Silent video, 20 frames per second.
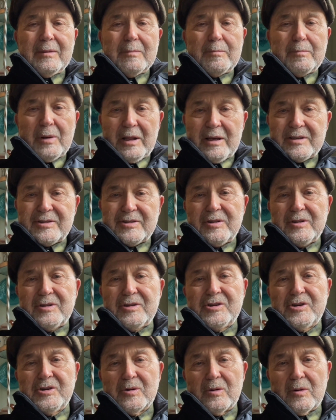Blessed
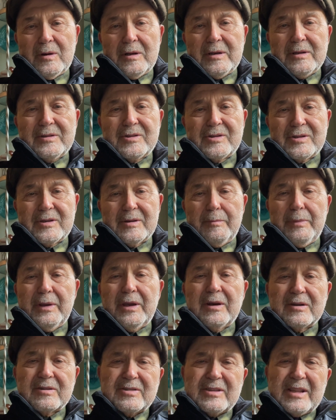Assurance,
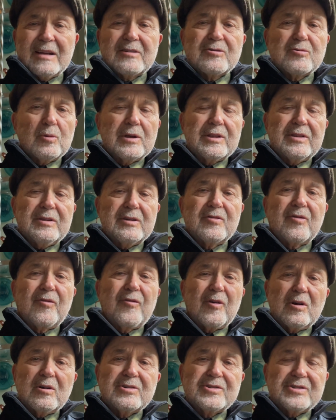because that's what this
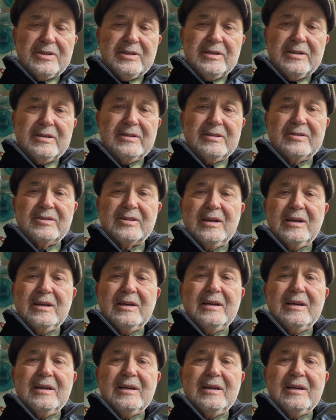verse is,